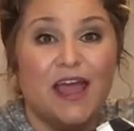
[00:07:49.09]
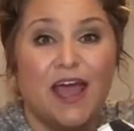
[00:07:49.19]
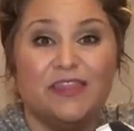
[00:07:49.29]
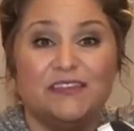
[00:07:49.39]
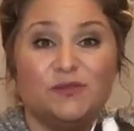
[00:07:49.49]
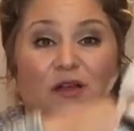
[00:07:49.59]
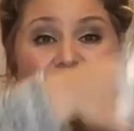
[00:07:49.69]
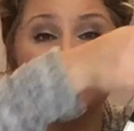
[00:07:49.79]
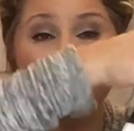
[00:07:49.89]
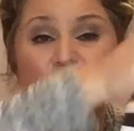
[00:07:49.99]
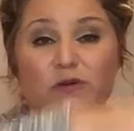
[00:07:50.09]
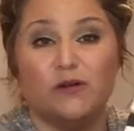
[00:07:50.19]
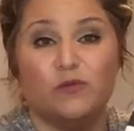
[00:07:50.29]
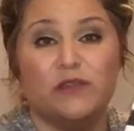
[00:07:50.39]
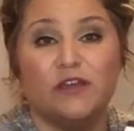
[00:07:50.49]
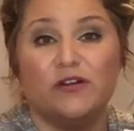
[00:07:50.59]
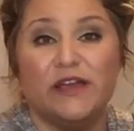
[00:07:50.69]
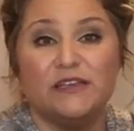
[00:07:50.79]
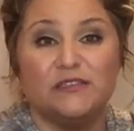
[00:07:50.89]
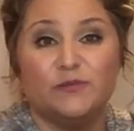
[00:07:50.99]
And this would also work really
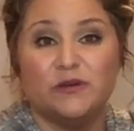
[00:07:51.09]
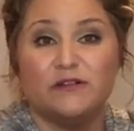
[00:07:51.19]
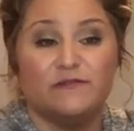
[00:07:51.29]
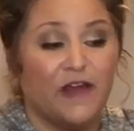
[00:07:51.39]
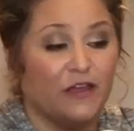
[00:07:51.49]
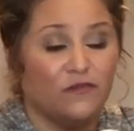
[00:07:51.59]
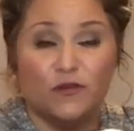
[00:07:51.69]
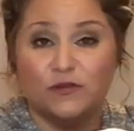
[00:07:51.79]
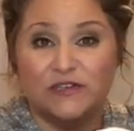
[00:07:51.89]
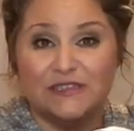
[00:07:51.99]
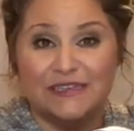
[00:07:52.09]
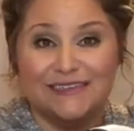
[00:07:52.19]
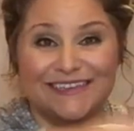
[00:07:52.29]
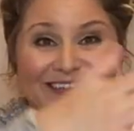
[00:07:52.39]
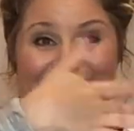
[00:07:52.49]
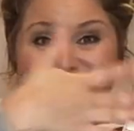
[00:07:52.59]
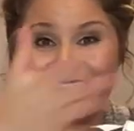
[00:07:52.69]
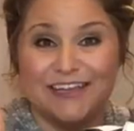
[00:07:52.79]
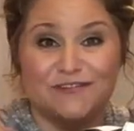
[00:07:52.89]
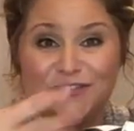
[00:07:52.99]
great to put file folders in to carry
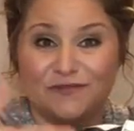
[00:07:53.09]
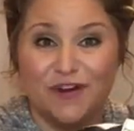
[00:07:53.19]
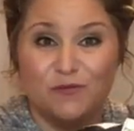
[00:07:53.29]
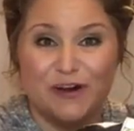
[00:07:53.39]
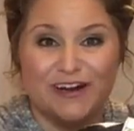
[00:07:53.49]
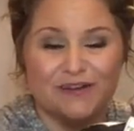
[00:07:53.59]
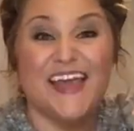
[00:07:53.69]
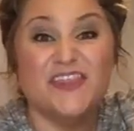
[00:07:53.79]
stuff to and from work.